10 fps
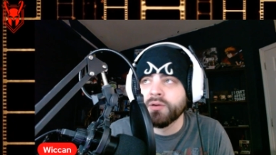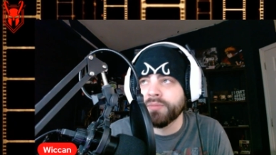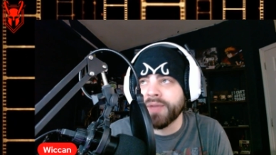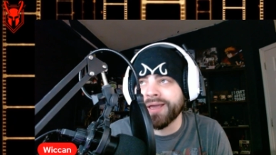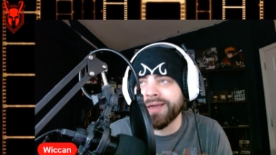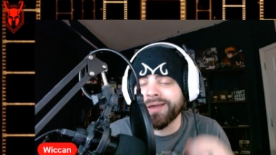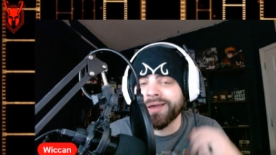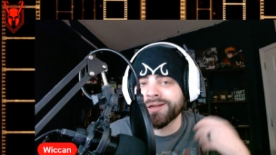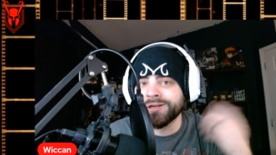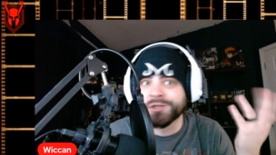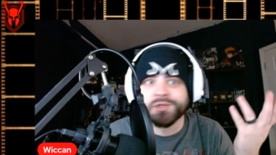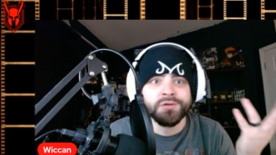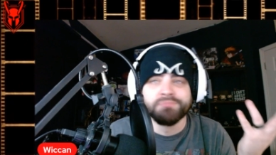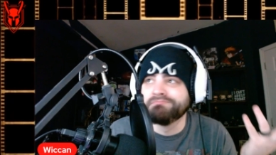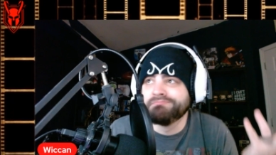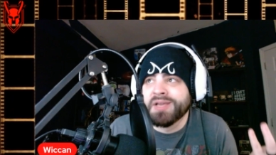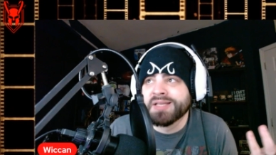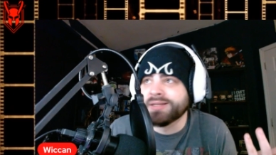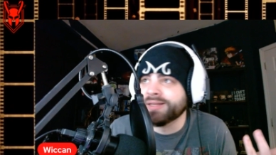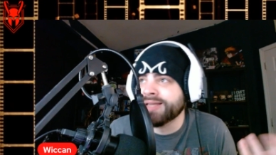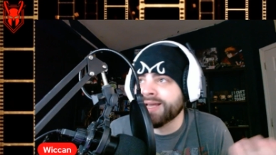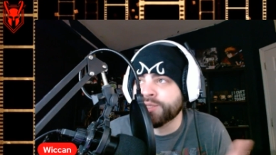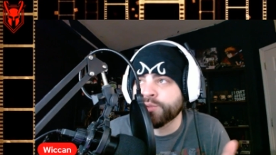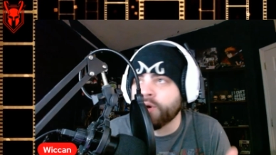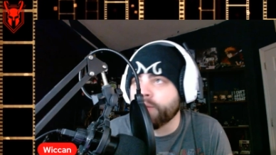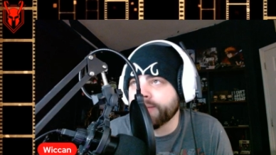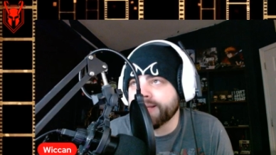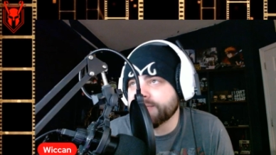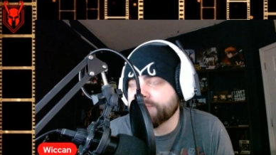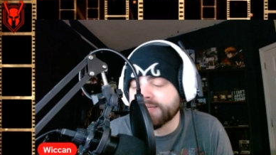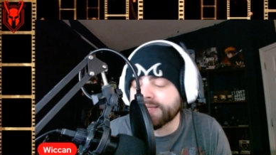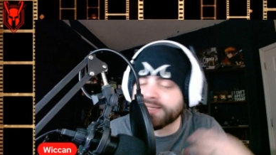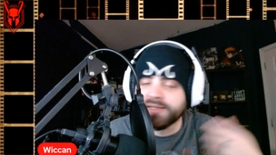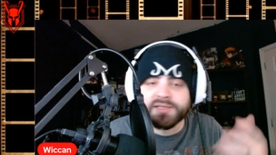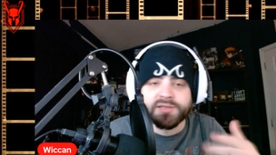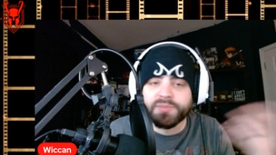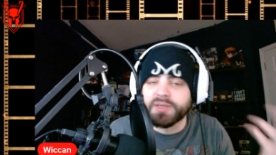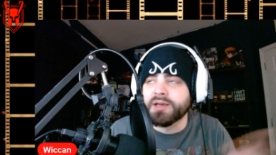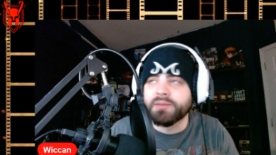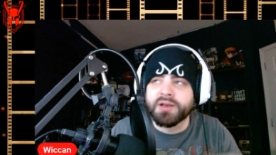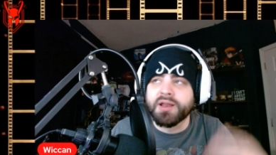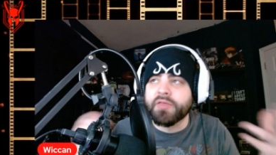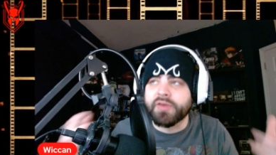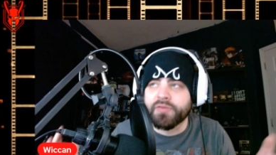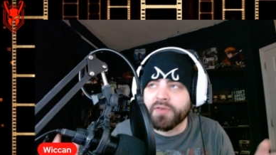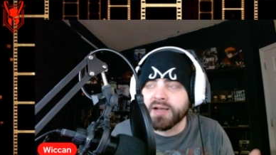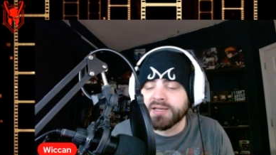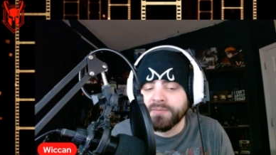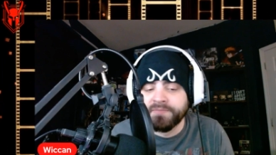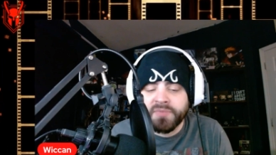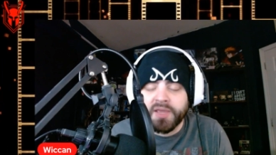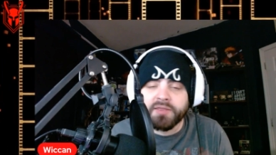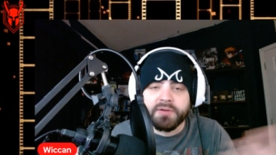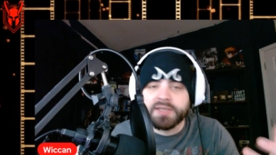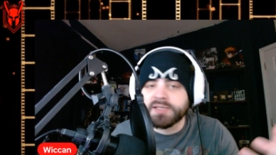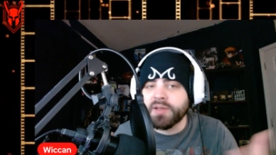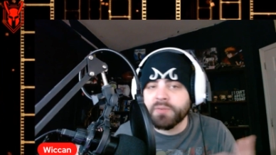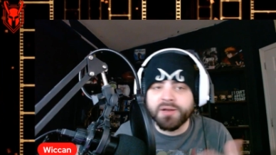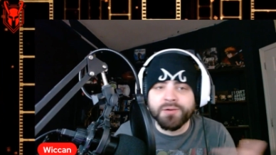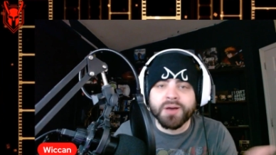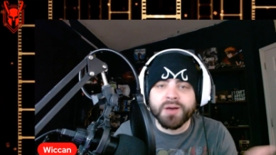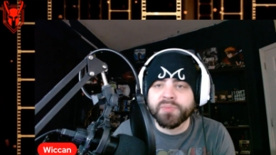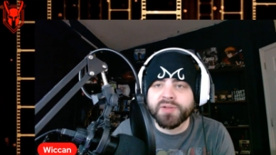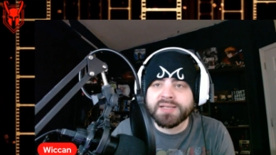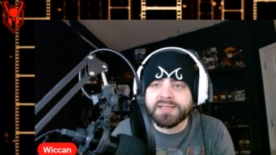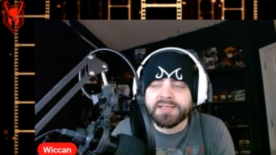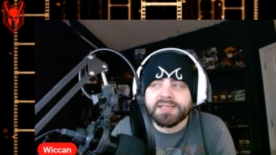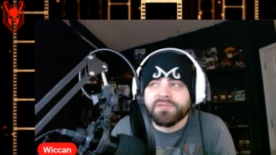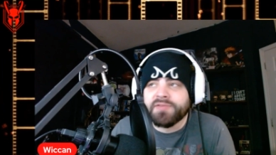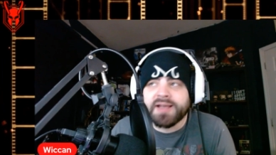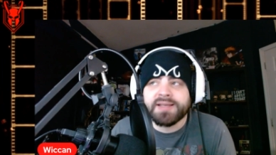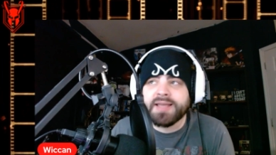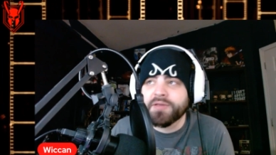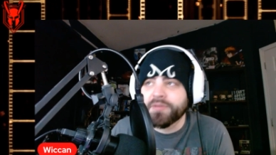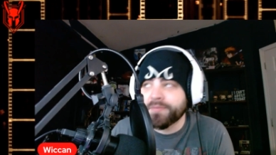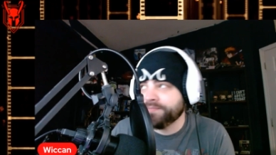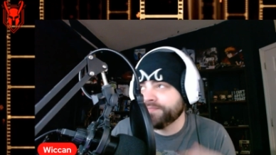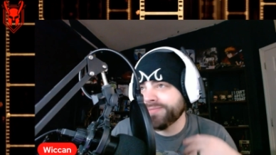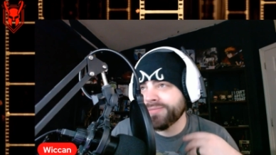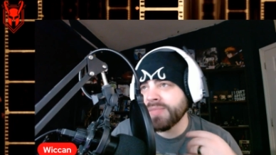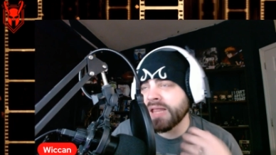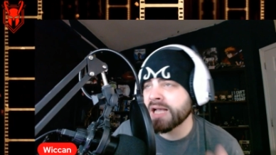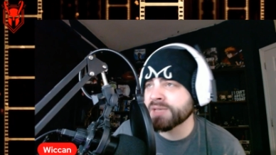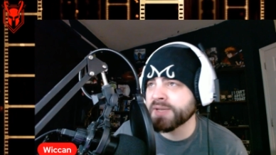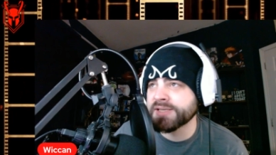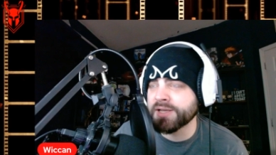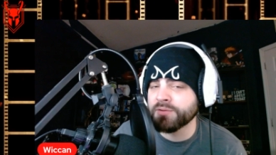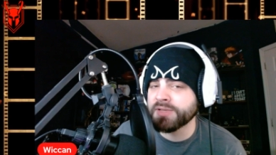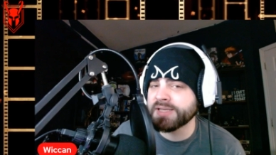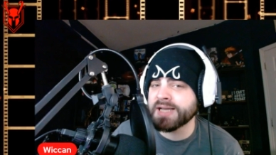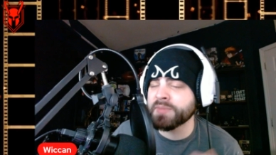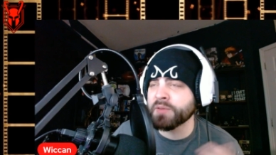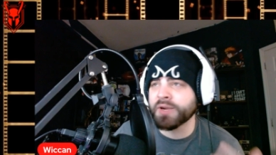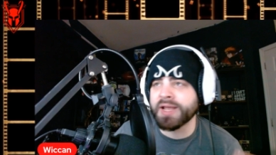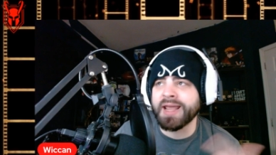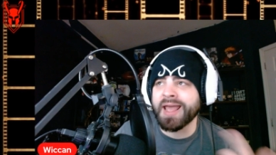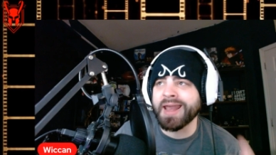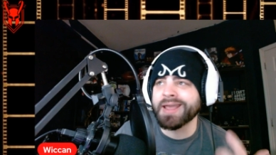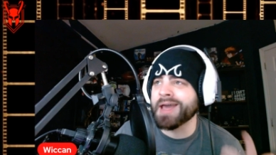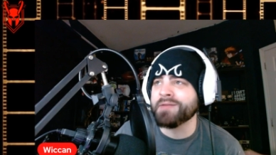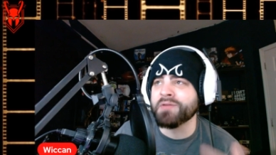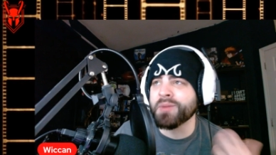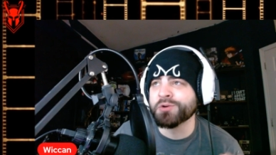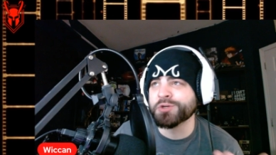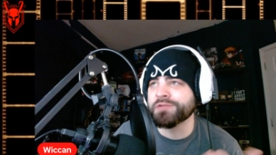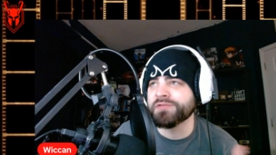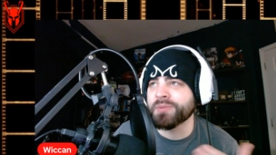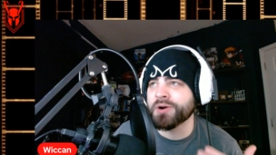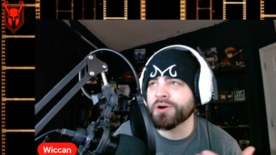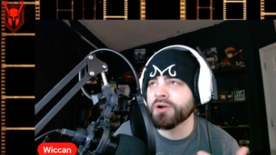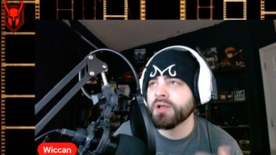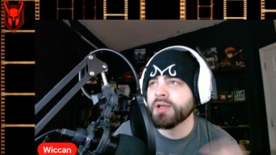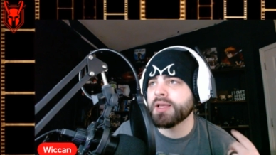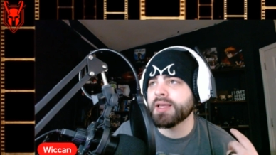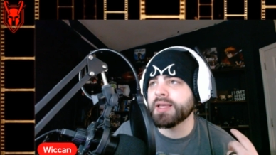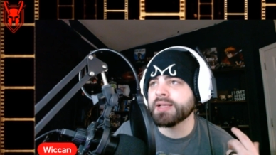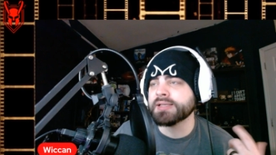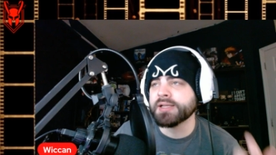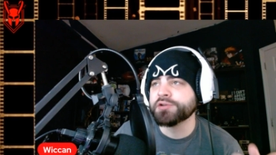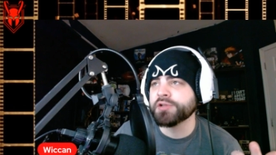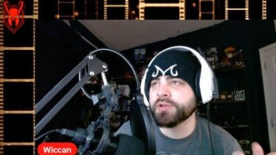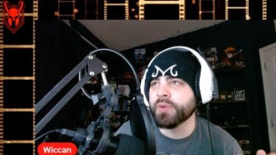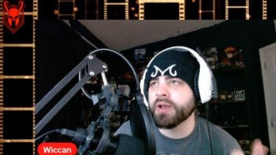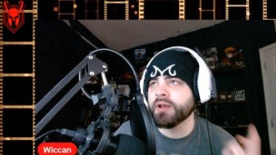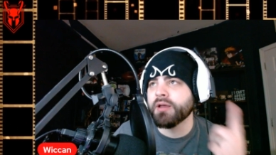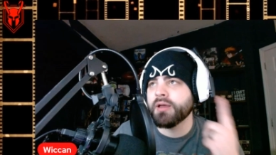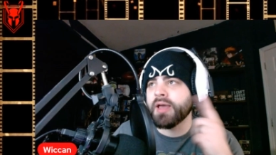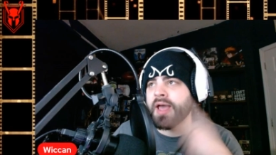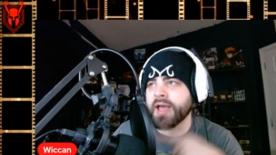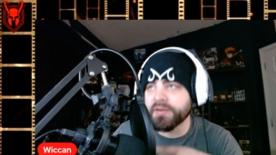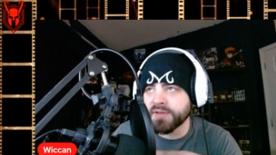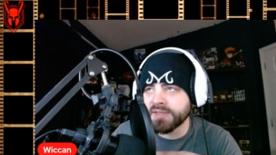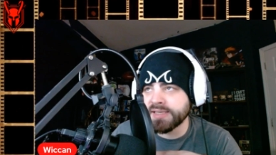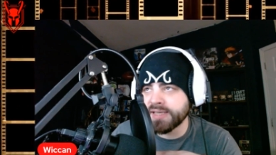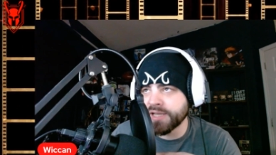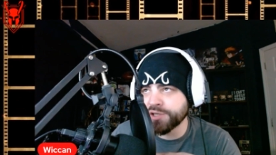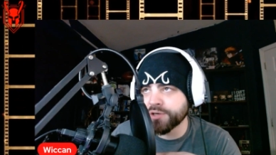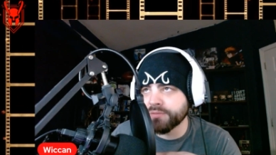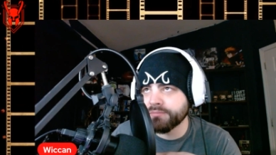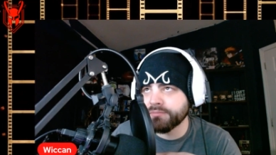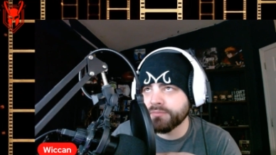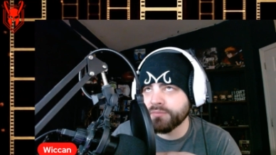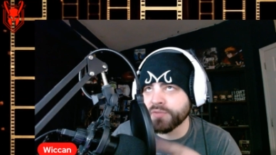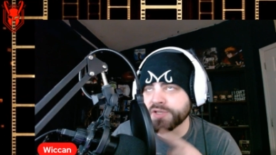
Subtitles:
aka just you're basically dead to all planes of existence. You become a nothing thought. And the reason that we know Aubrey Plaza is in fact death is because the only time that we're getting any kind of emotion from her is literally when Agatha's in danger, which